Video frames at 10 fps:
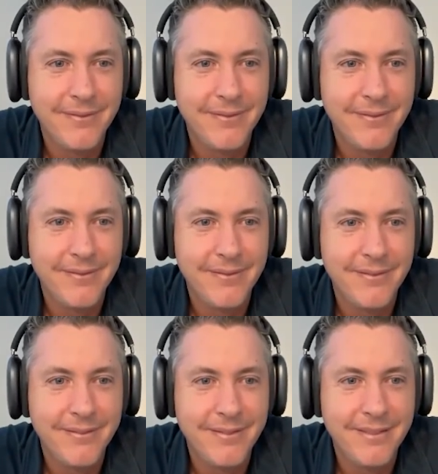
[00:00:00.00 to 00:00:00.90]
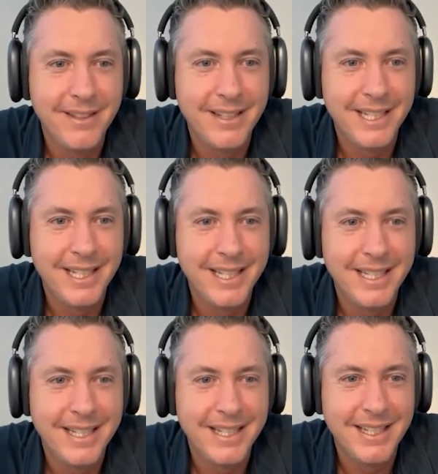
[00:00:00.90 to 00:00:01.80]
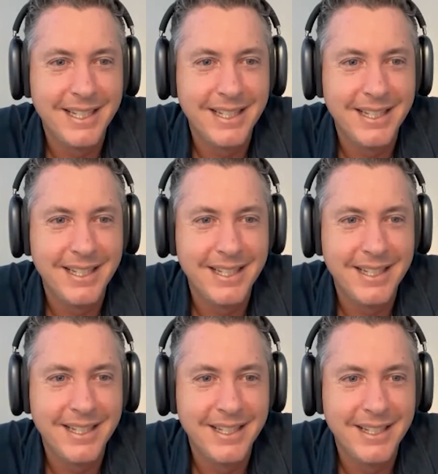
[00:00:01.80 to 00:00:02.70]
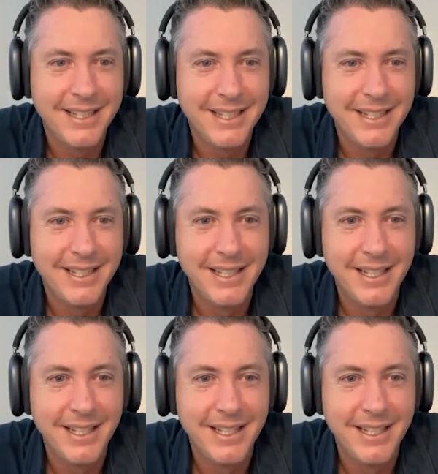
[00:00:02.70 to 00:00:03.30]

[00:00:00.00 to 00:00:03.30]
(silent)